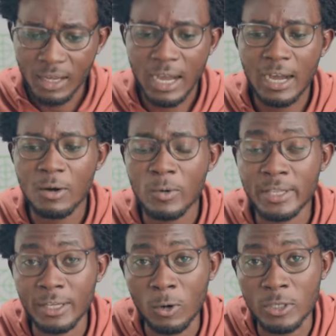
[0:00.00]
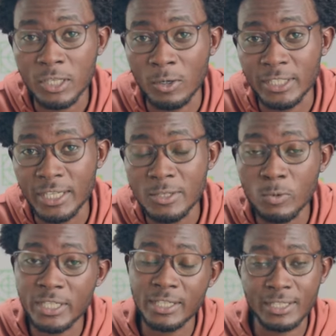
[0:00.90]
uh, when the course launches,
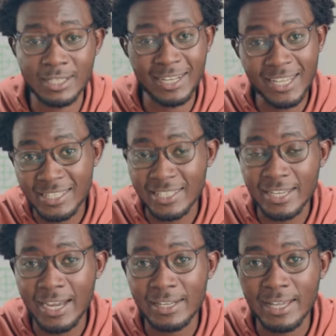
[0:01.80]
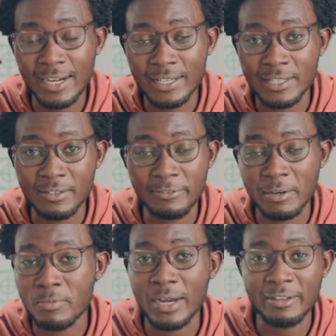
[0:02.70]
which is next year, that is
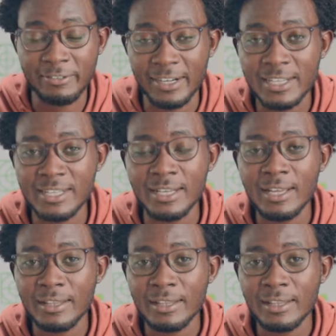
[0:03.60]
February first,